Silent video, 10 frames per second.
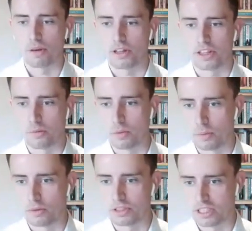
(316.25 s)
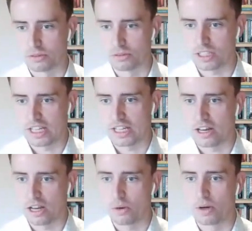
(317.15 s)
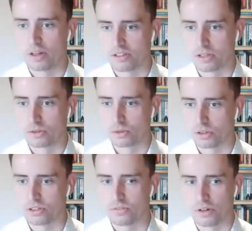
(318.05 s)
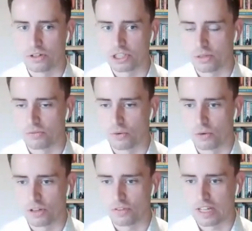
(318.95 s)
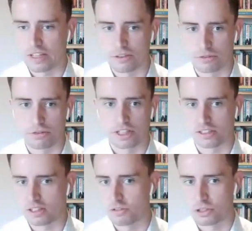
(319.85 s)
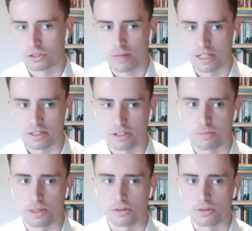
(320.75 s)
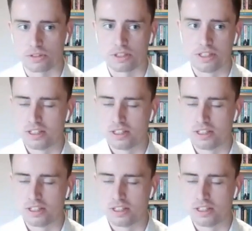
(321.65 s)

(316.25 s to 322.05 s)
But I think we will still see a lower total cost of ownership for EV through things like reduced maintenance bills,